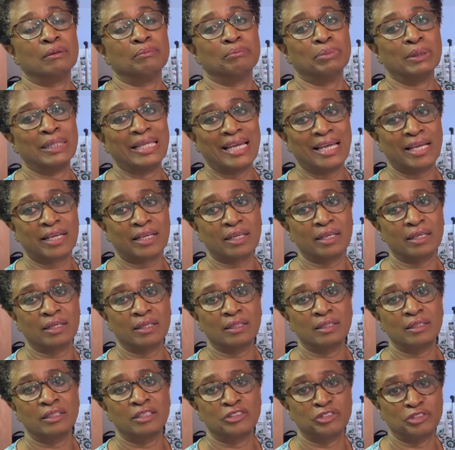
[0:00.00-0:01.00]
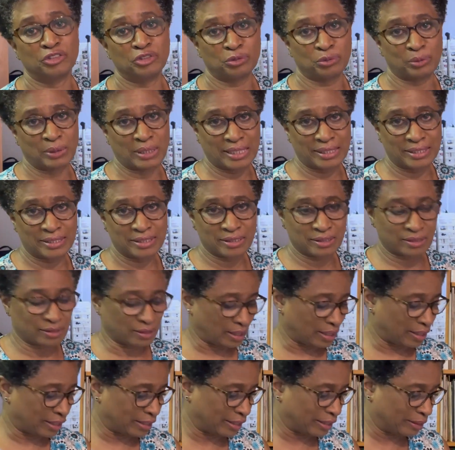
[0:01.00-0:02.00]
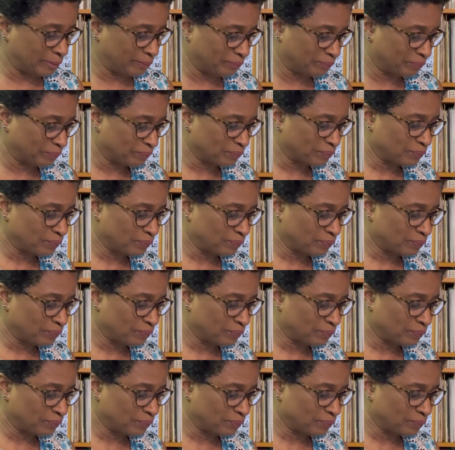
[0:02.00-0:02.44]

black dress. Um,